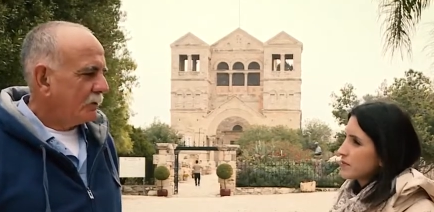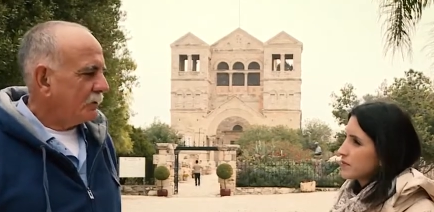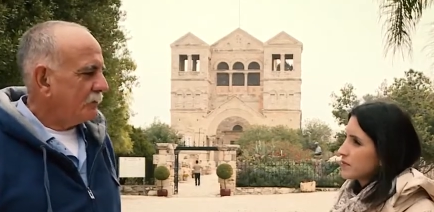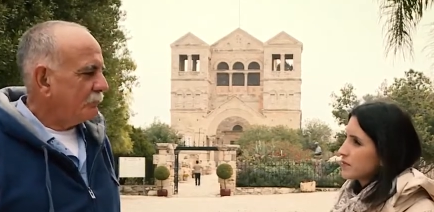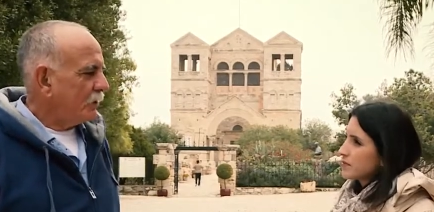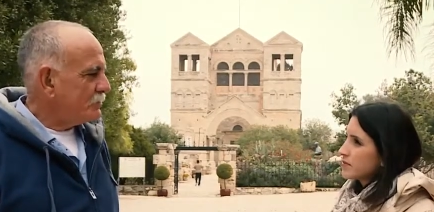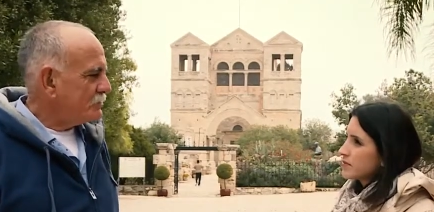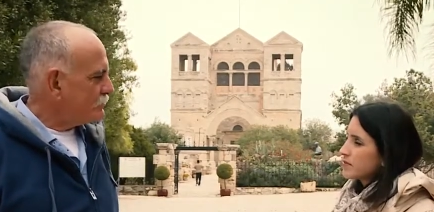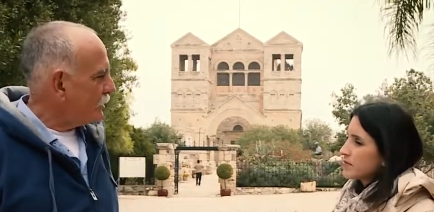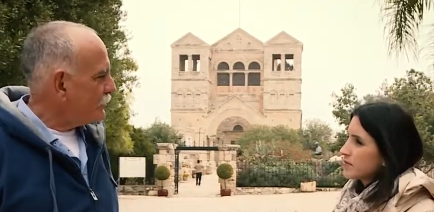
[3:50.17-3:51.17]
Speaker 1: Uh,
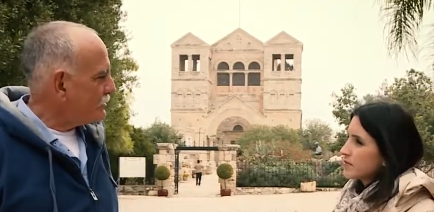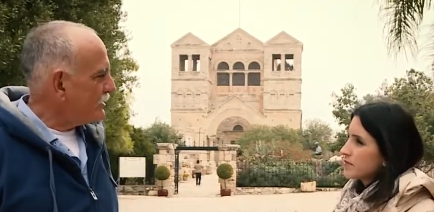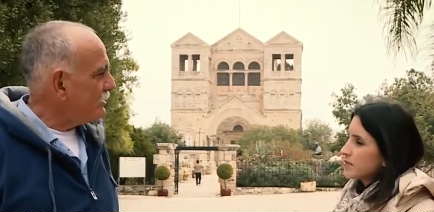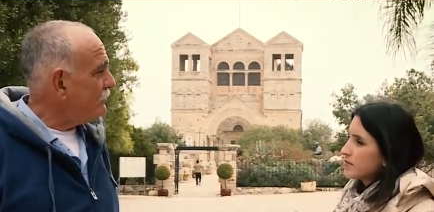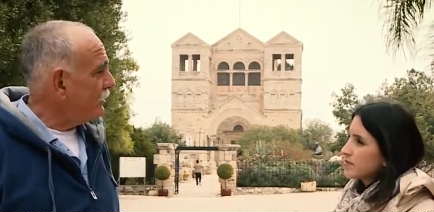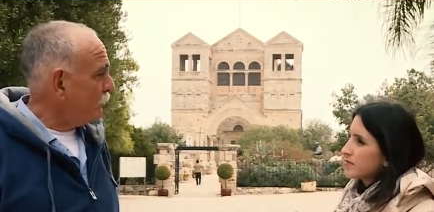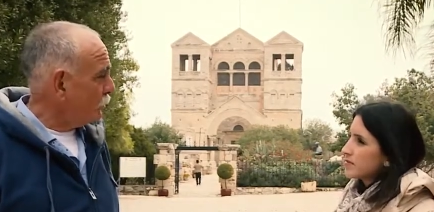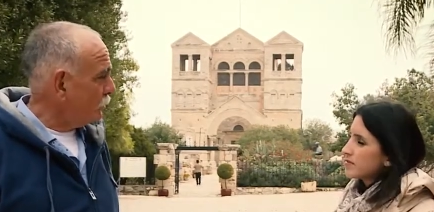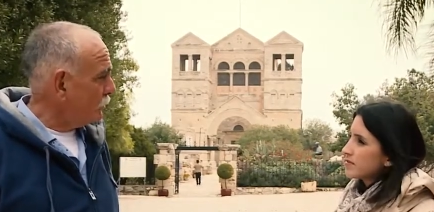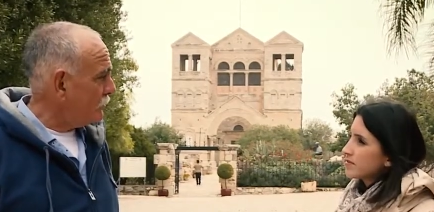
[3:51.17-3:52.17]
Moses representing the
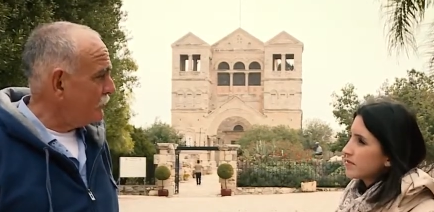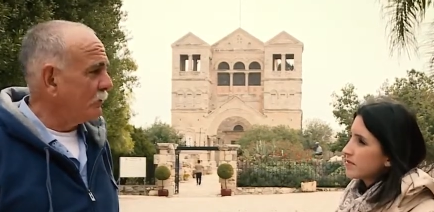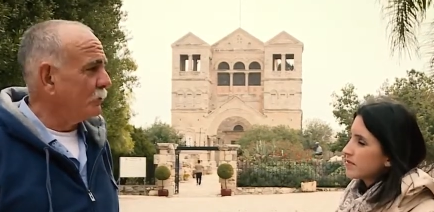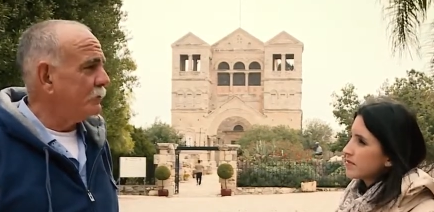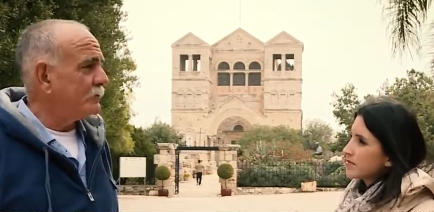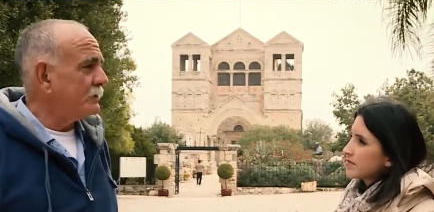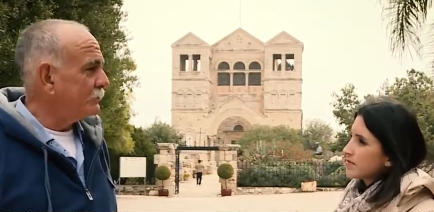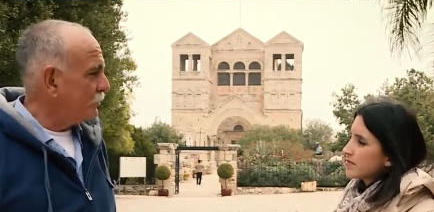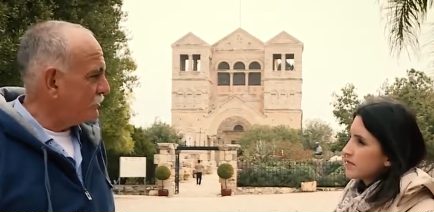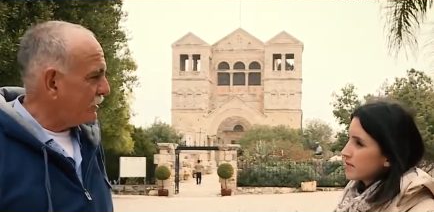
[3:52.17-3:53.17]
law, the law that he
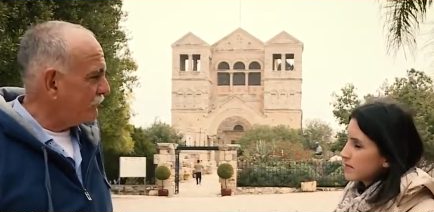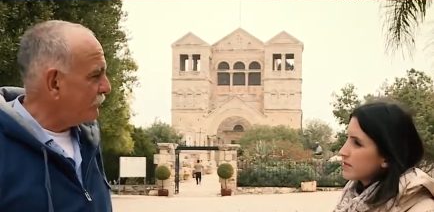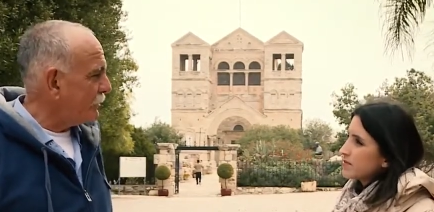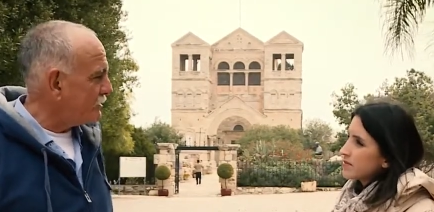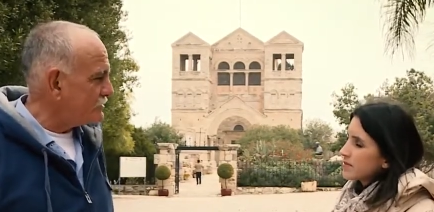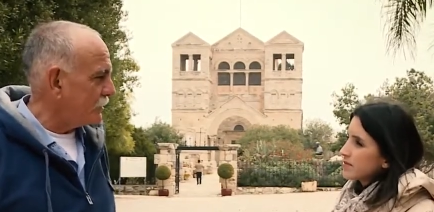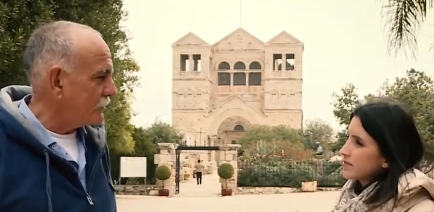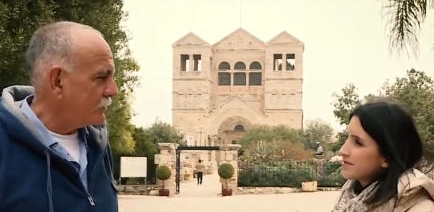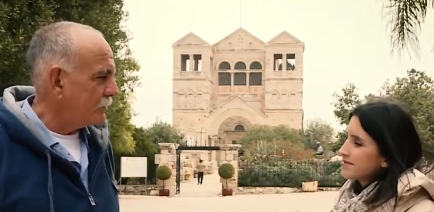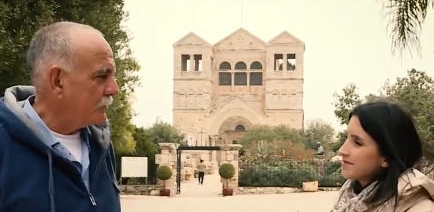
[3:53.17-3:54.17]
brought down from Mount
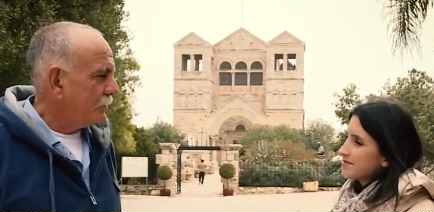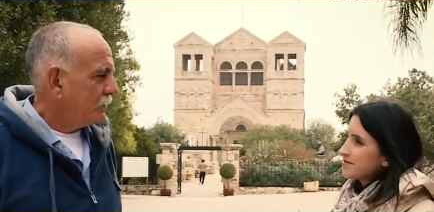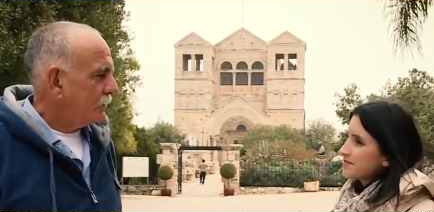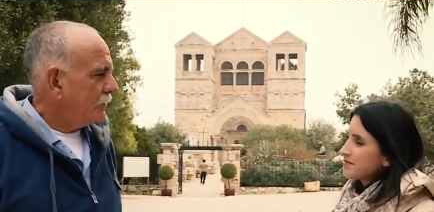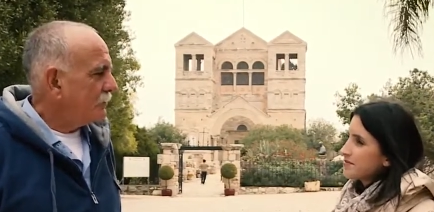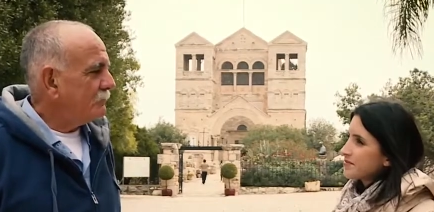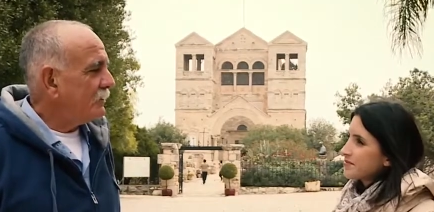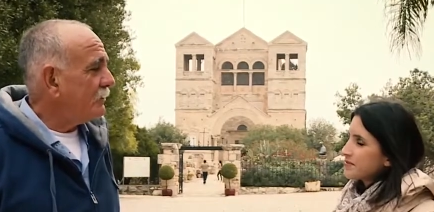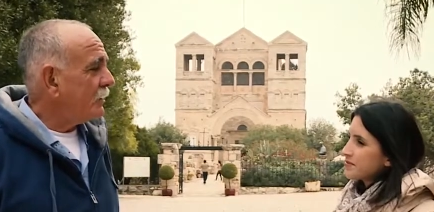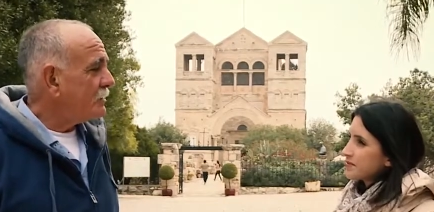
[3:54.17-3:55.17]
Sinai. And
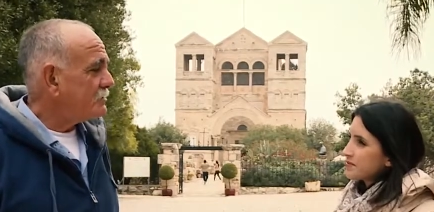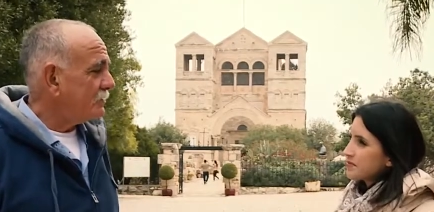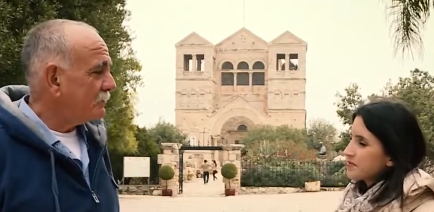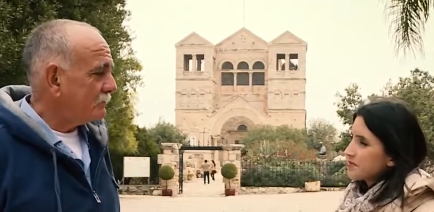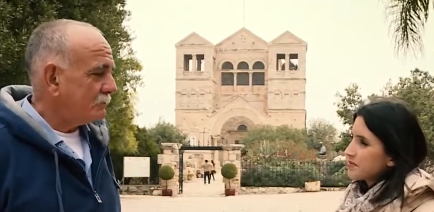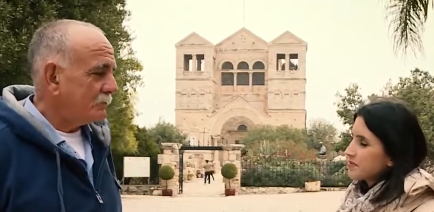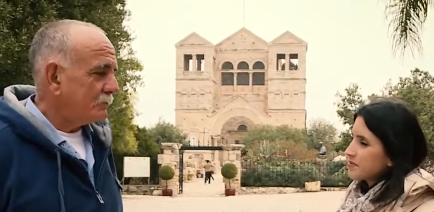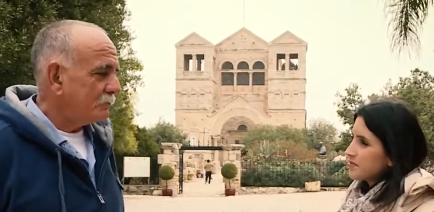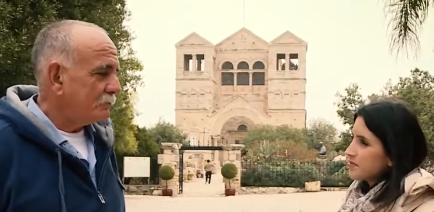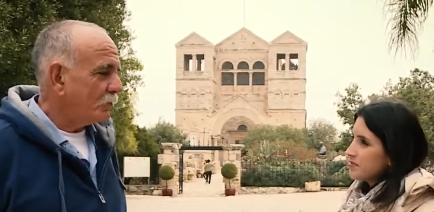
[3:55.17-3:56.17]
Elijah
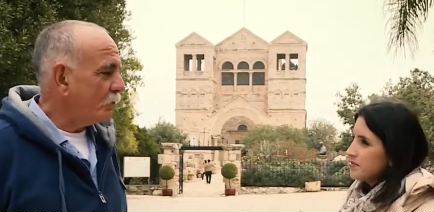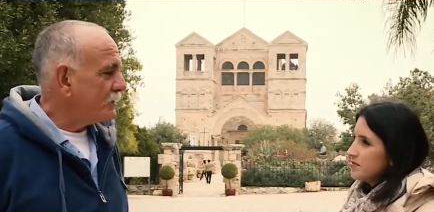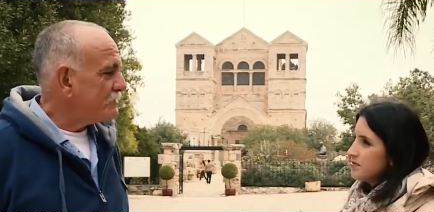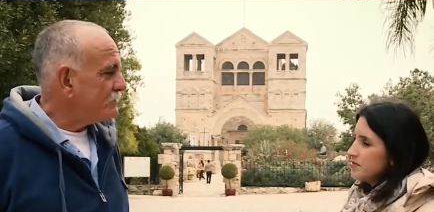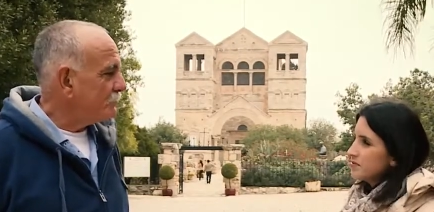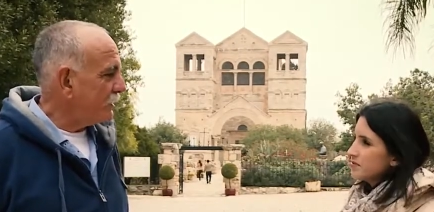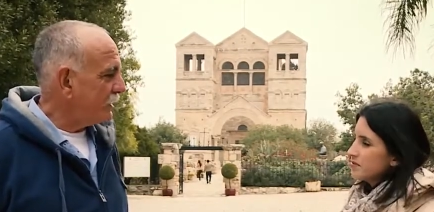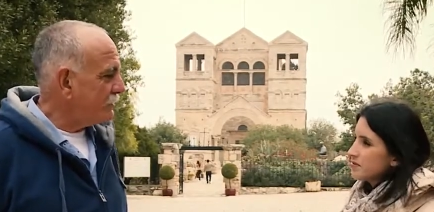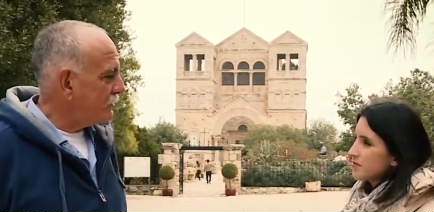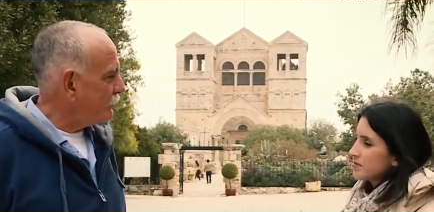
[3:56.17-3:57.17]
um, always
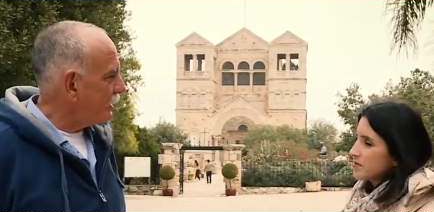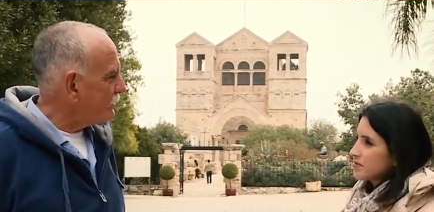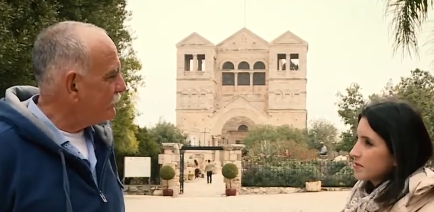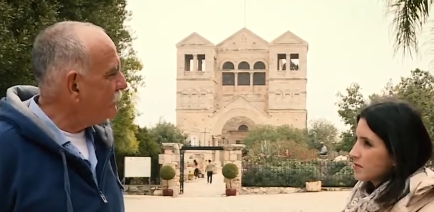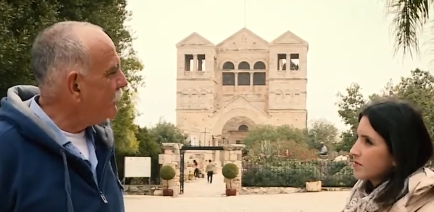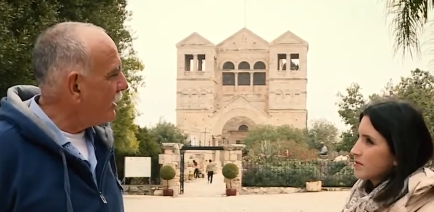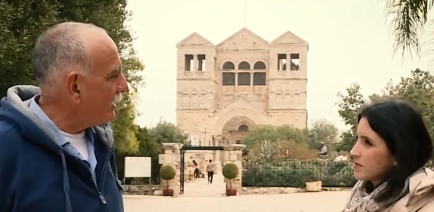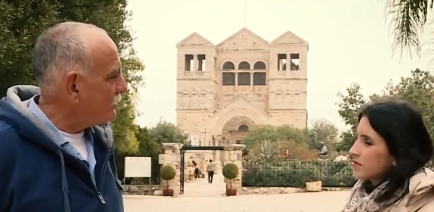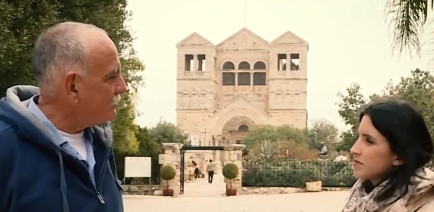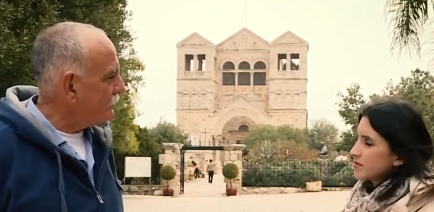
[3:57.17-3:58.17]
played the part of the
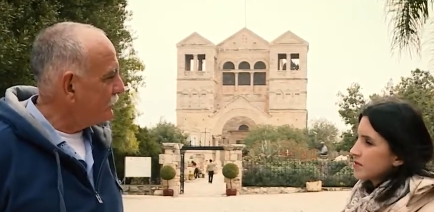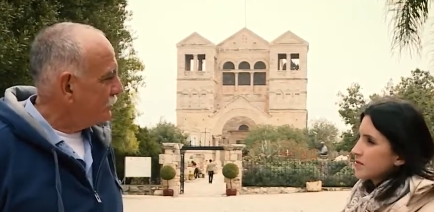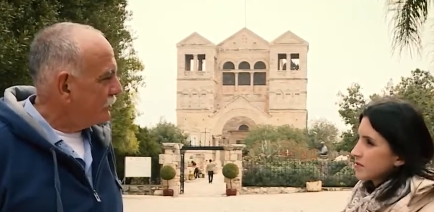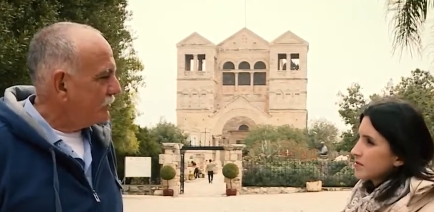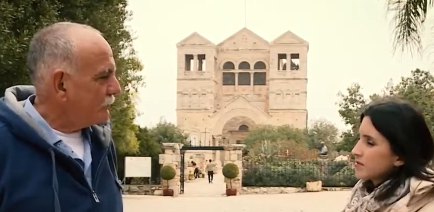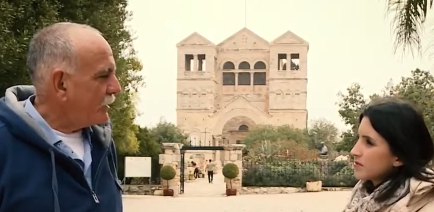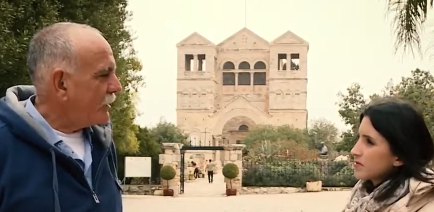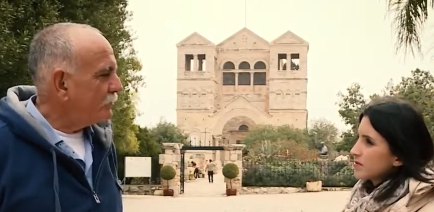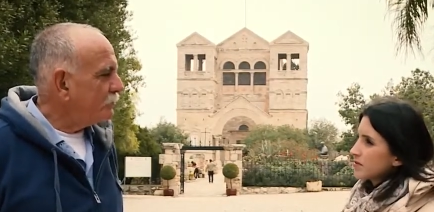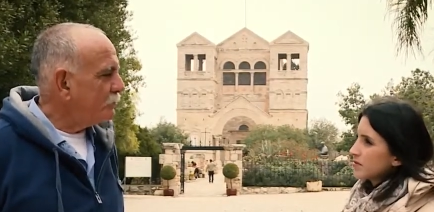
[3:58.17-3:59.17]
morality, the
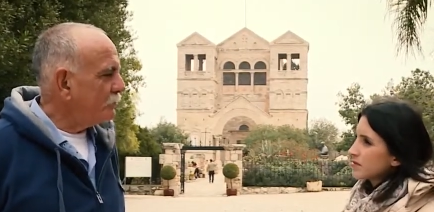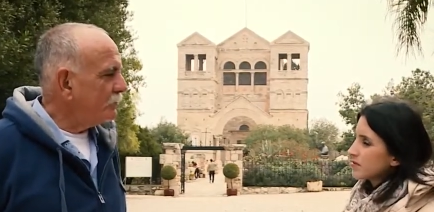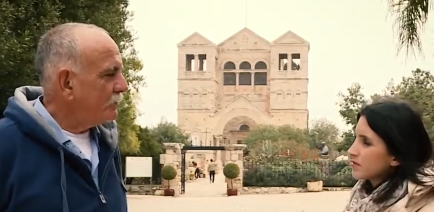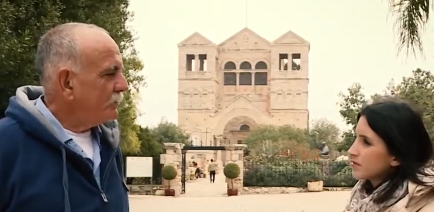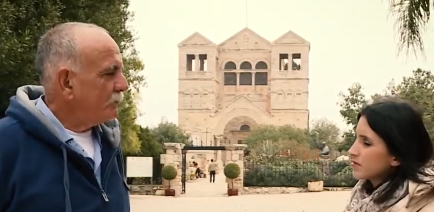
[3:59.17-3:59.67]
man who